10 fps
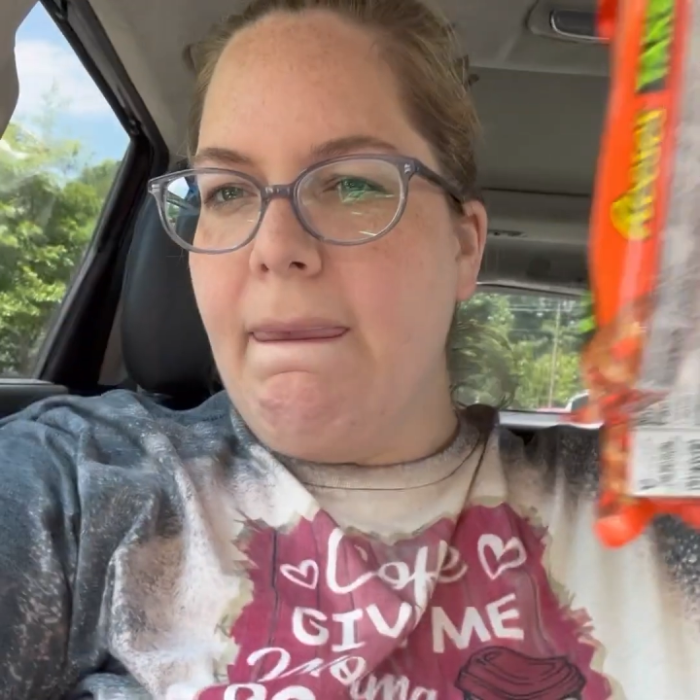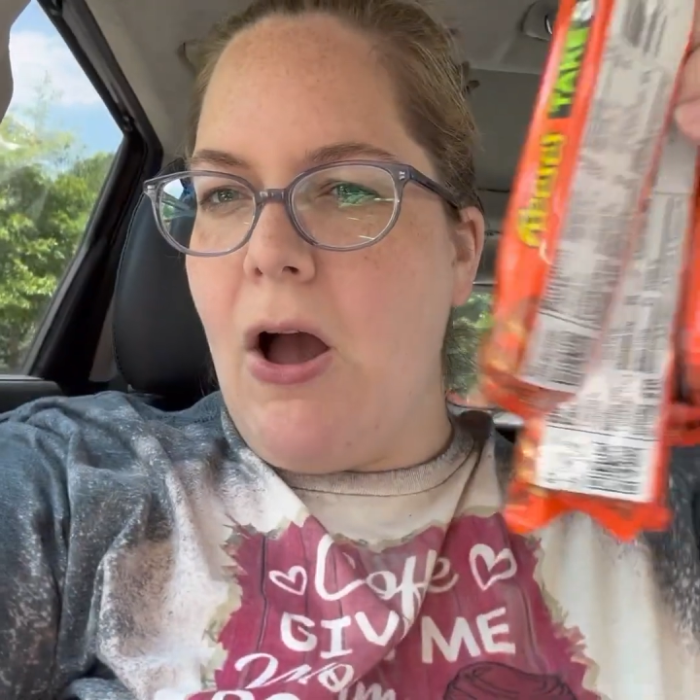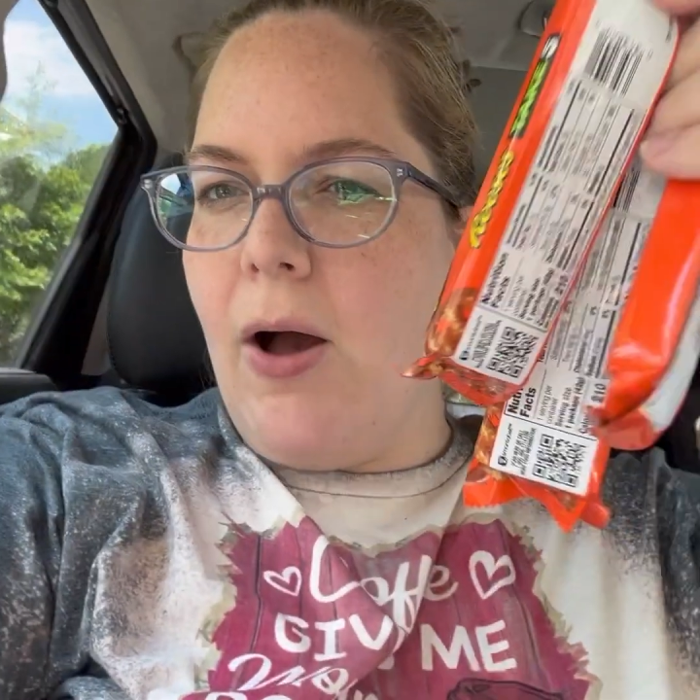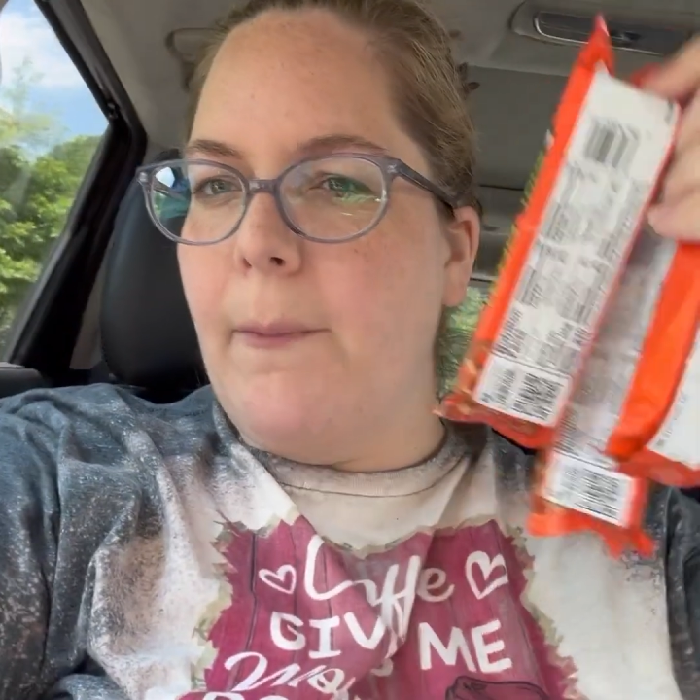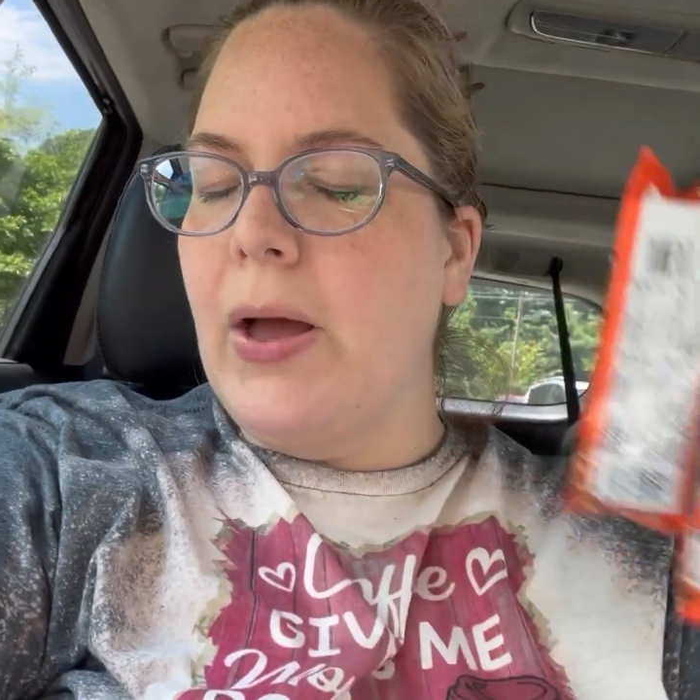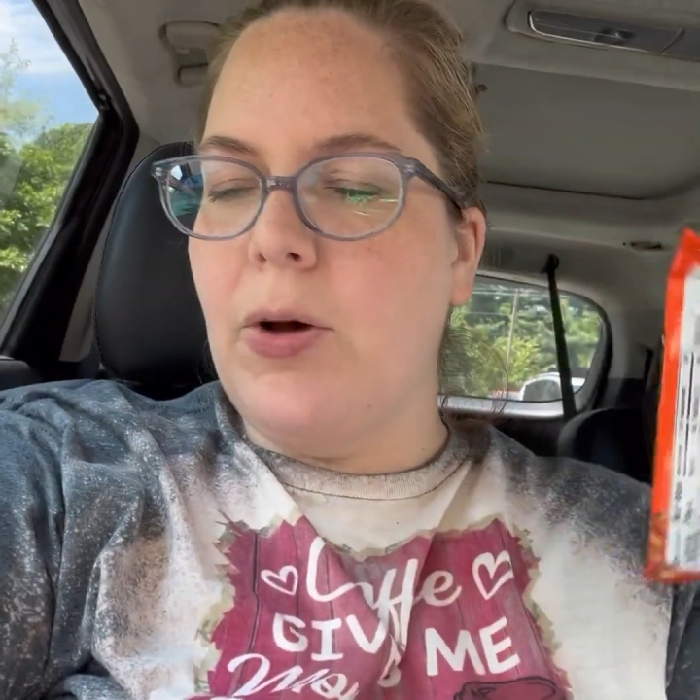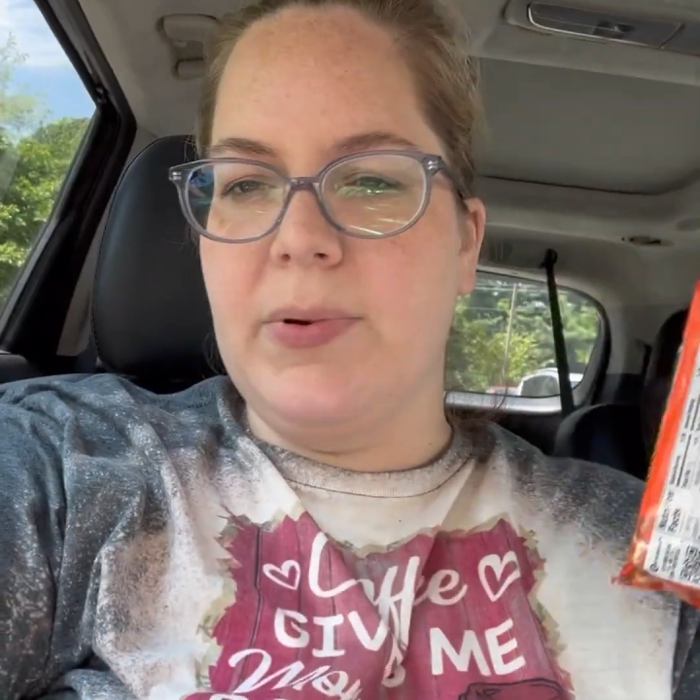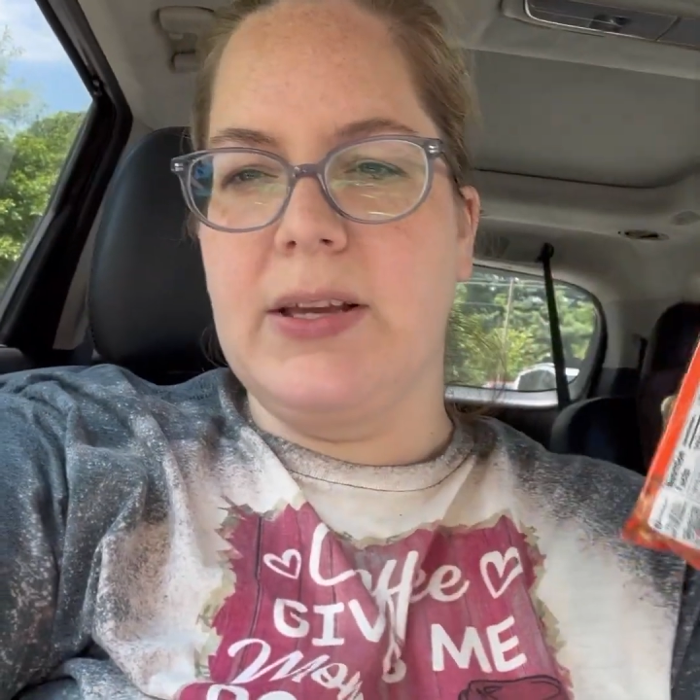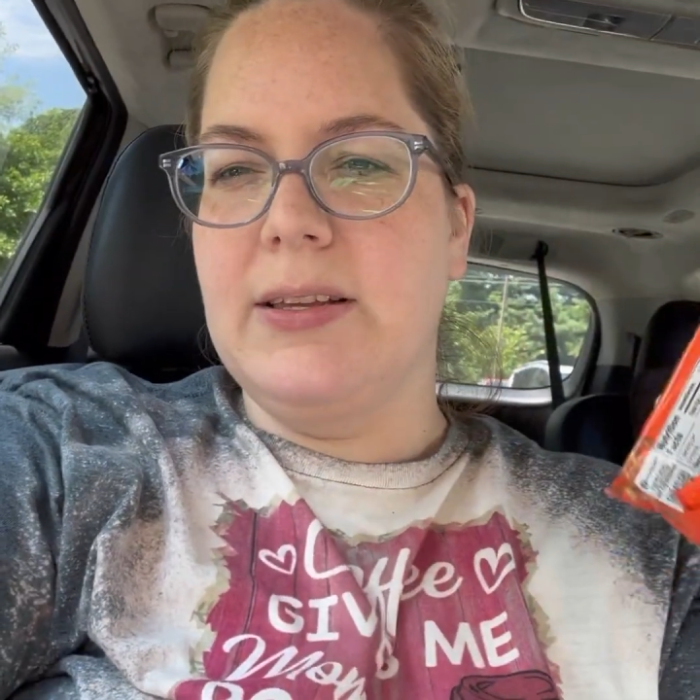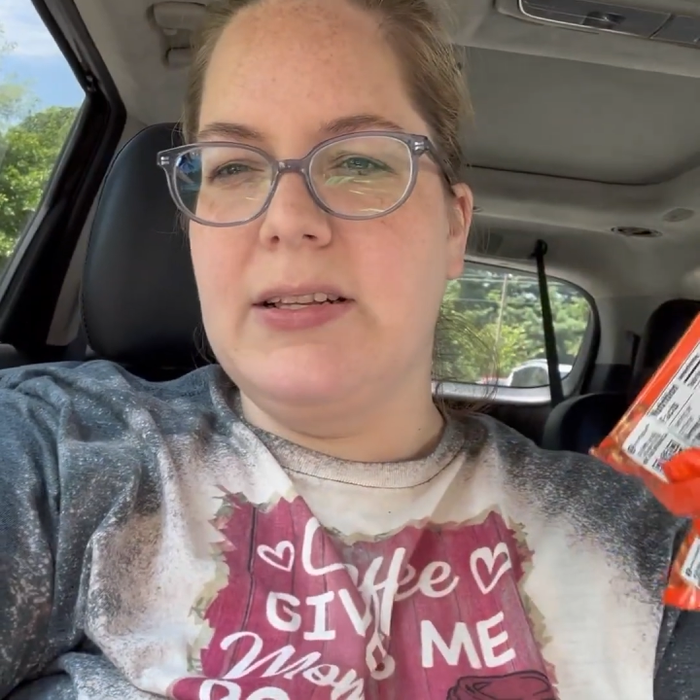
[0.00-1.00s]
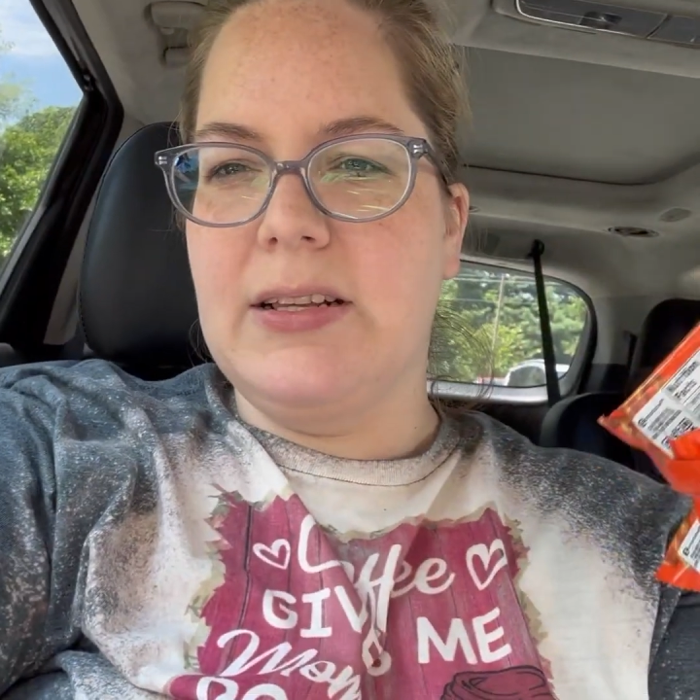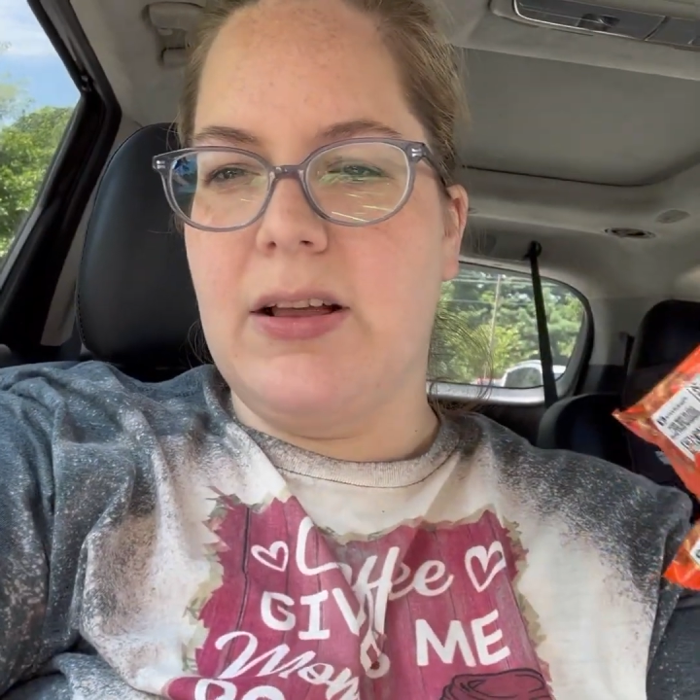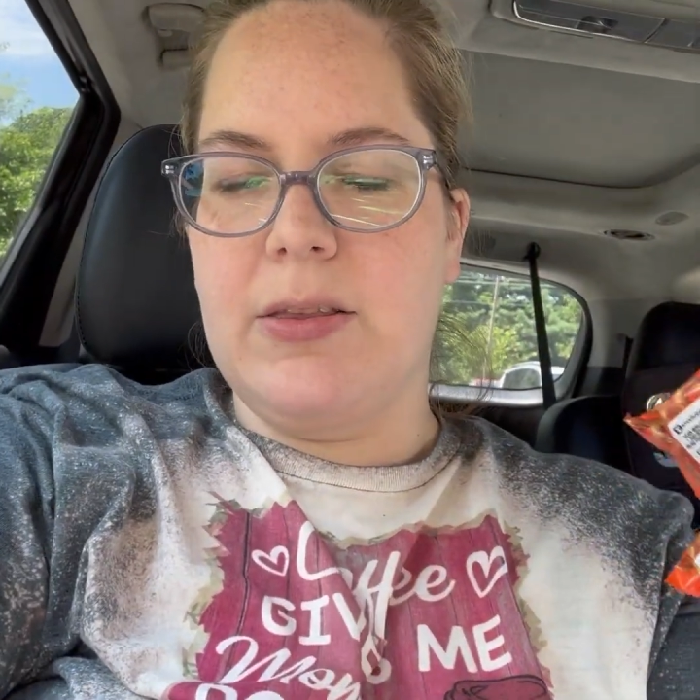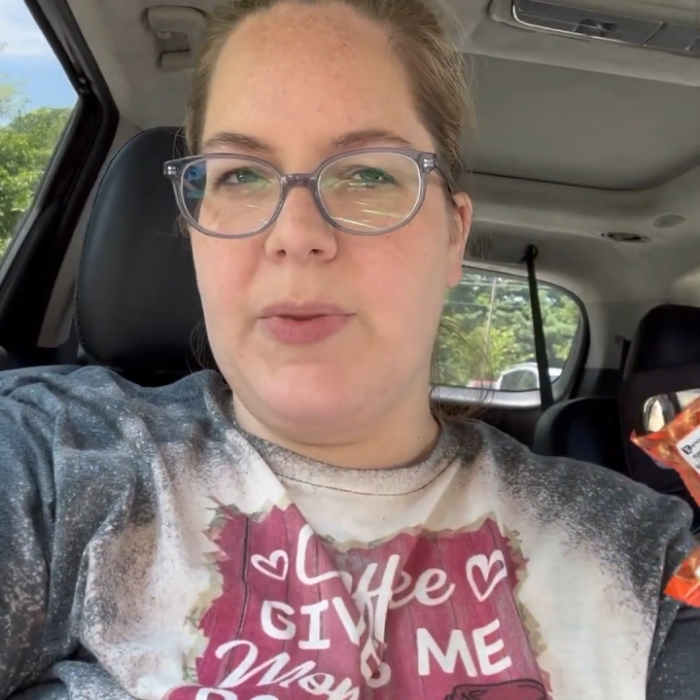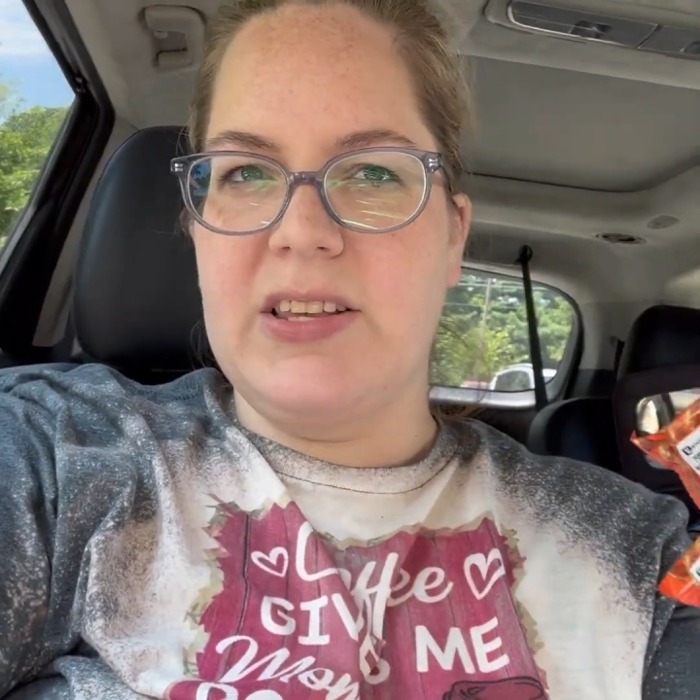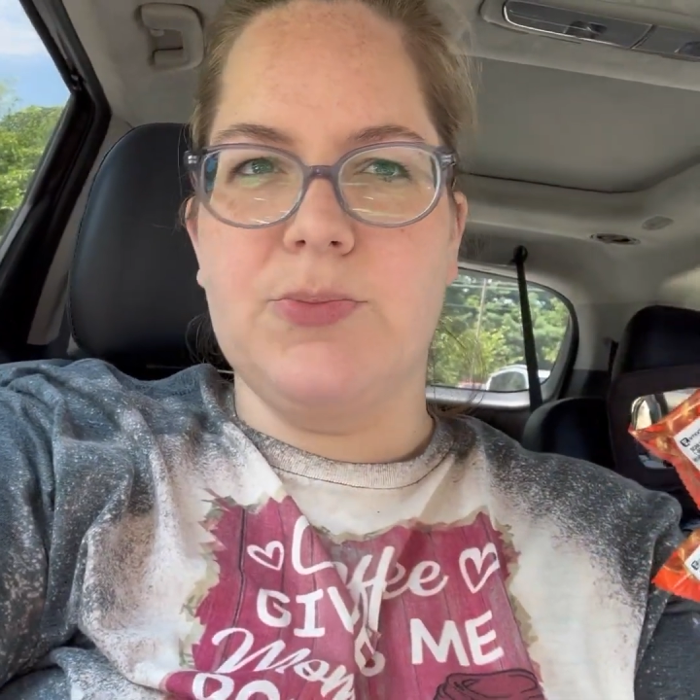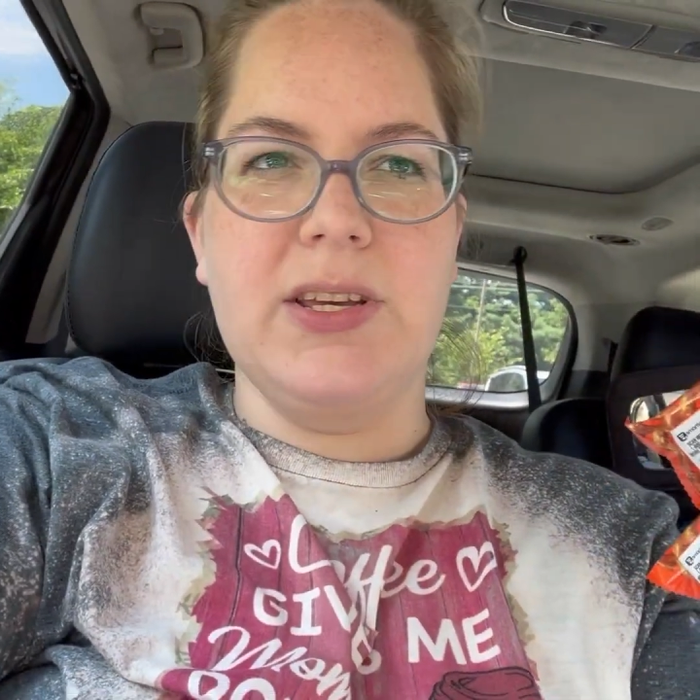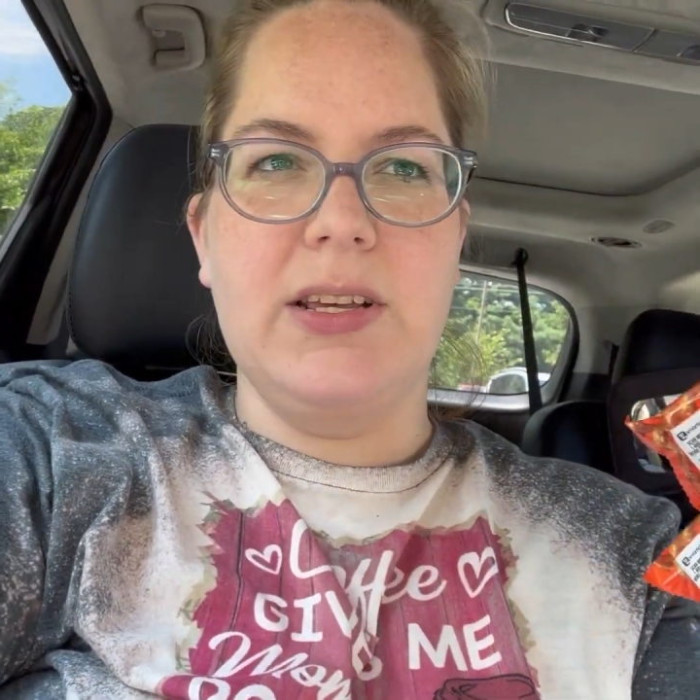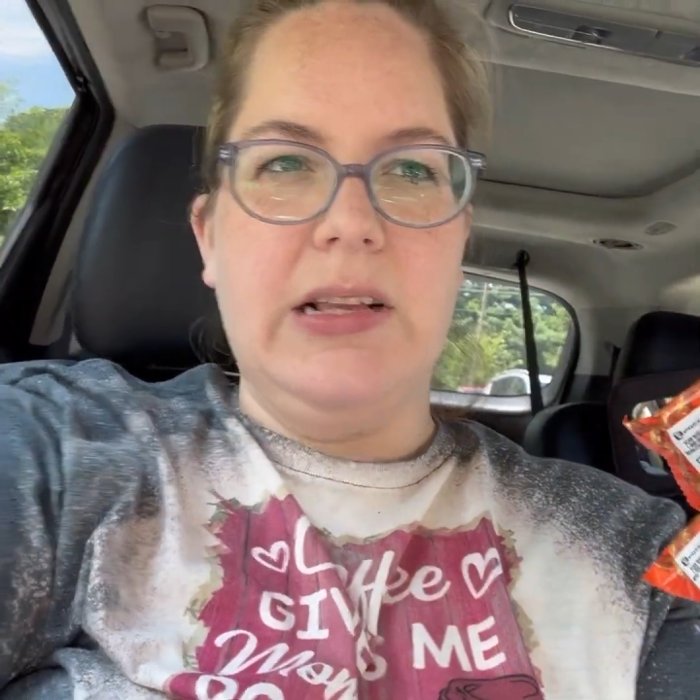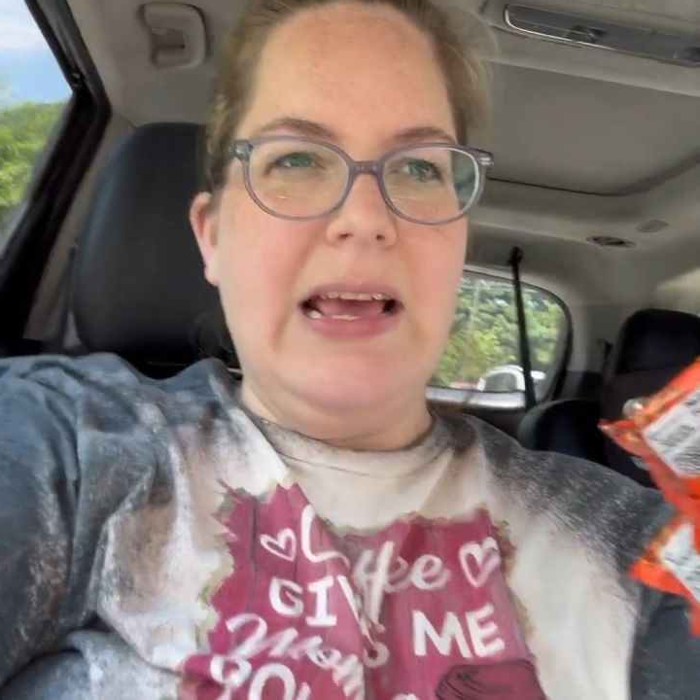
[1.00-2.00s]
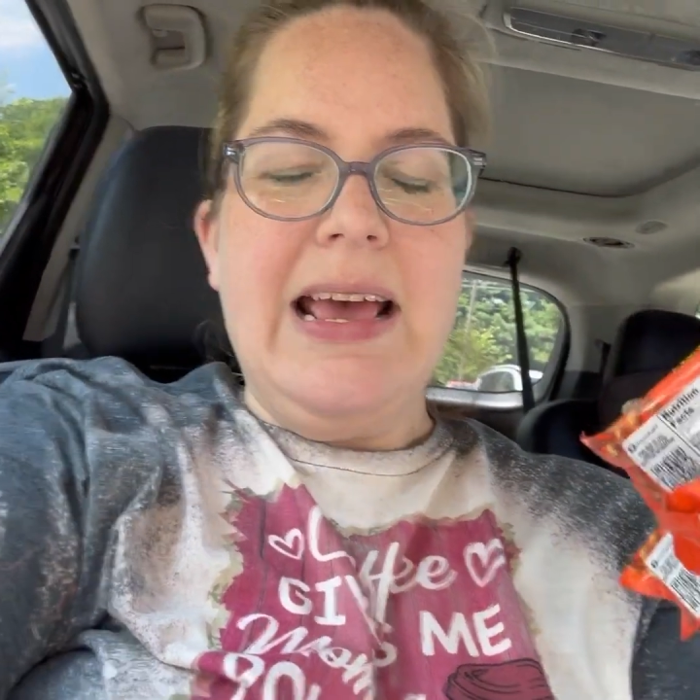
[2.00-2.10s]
um helping cleaning out the basement and